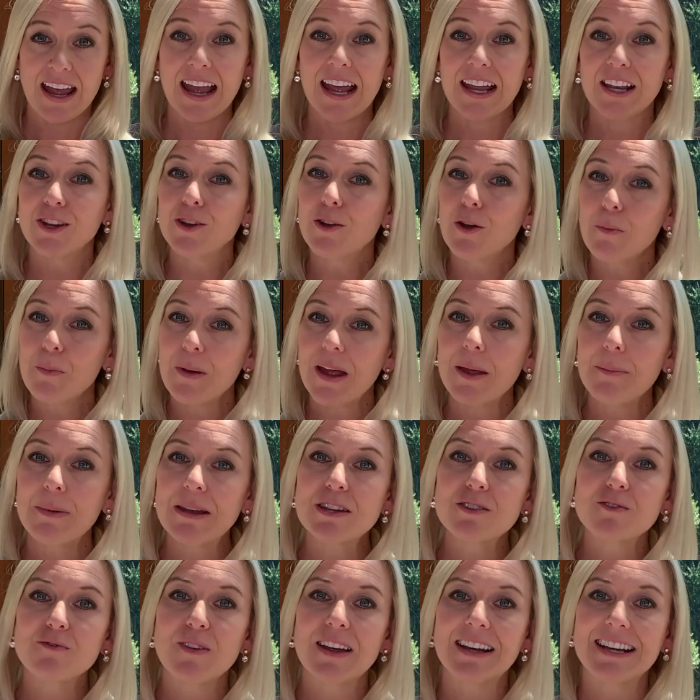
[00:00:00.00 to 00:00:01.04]
And your
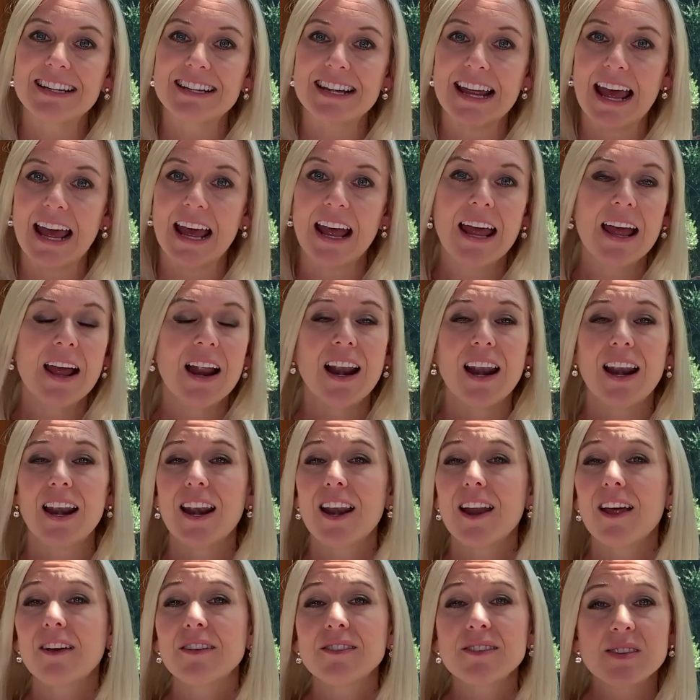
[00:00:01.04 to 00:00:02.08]
baby is ready to
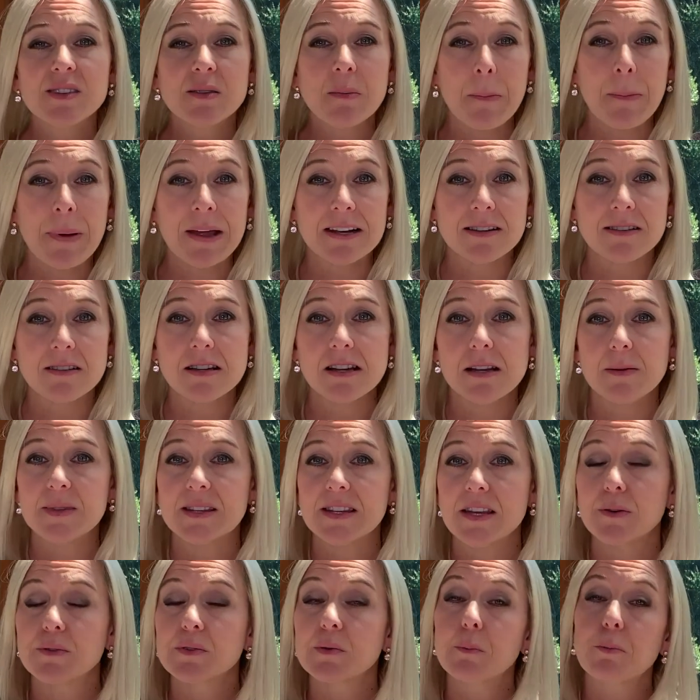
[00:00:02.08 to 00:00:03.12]
learn some better sleep
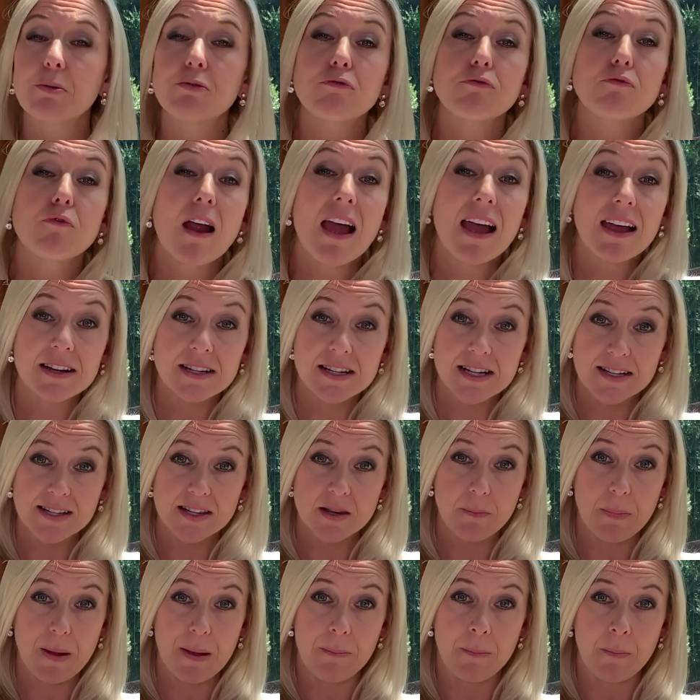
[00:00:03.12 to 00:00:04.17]
skills,
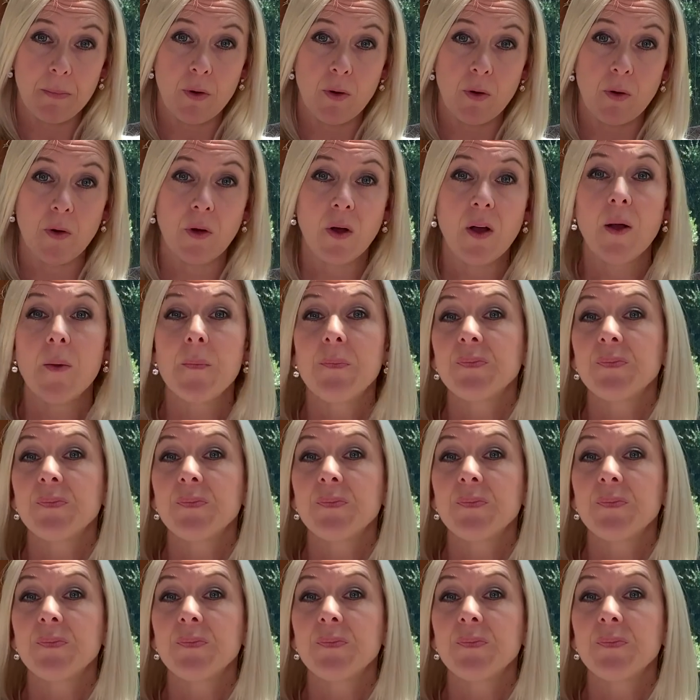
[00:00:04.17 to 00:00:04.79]
practice a bit more,